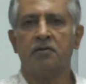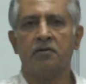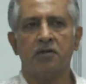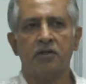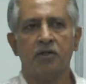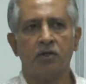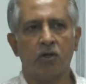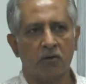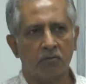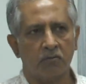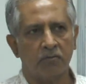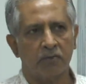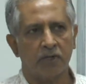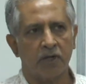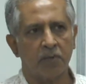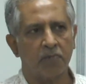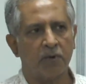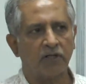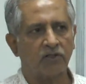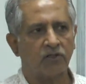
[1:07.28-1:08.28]
you know
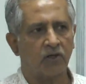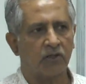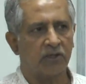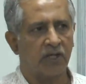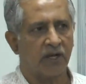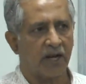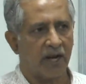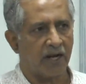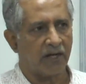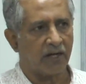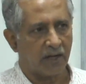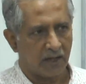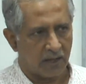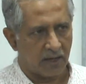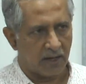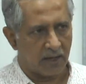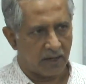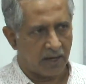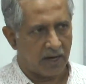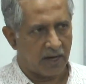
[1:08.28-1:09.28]
depends on the rate
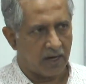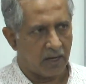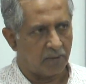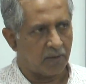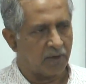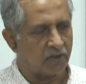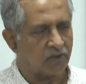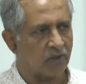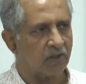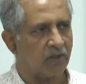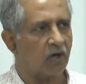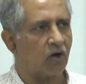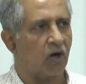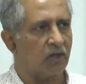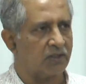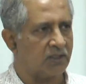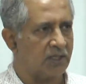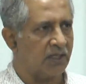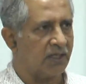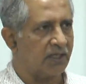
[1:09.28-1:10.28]
and rate depends on the
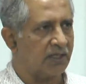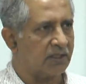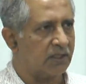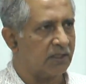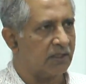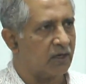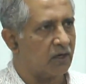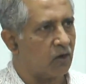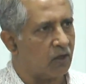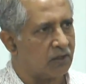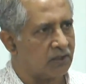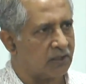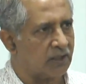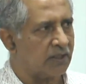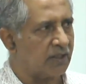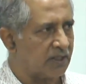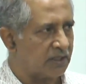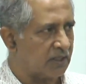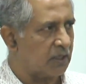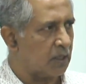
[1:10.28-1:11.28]
concentration
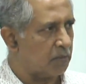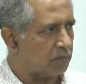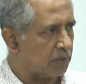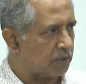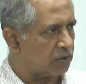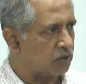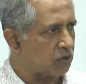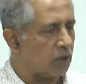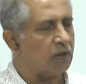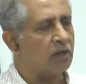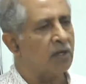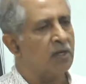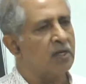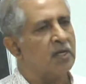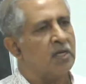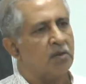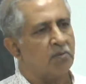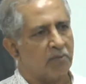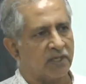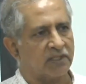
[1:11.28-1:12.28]
concentration depends on
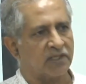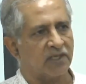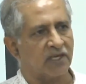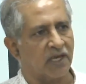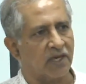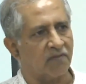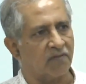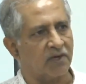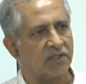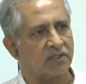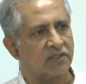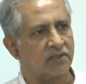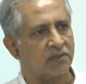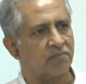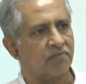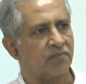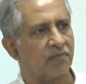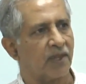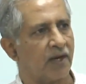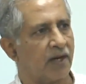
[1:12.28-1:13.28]
mixing events
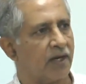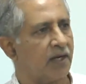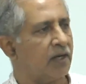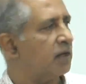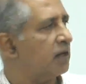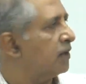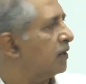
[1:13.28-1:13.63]
right